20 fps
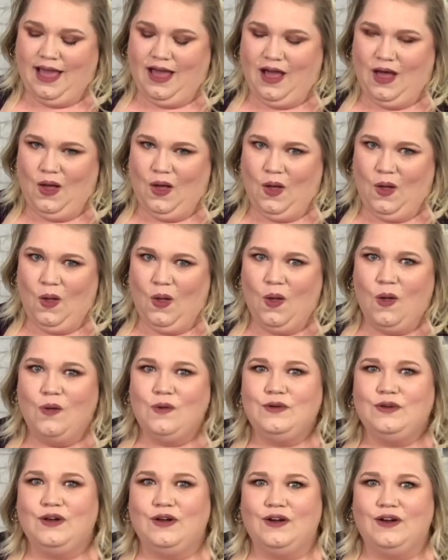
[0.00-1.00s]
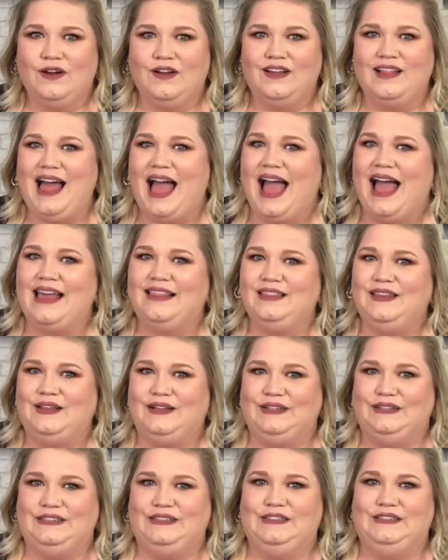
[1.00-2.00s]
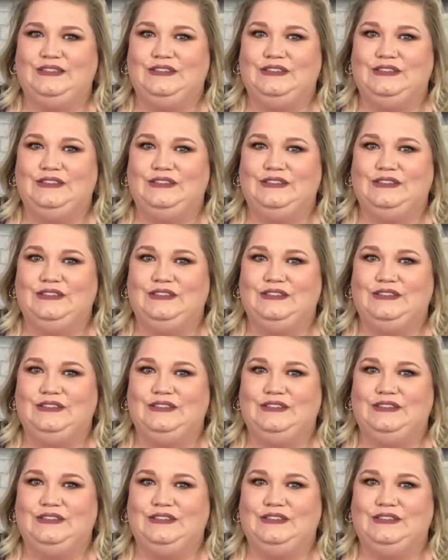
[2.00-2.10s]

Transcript: oh girl, I look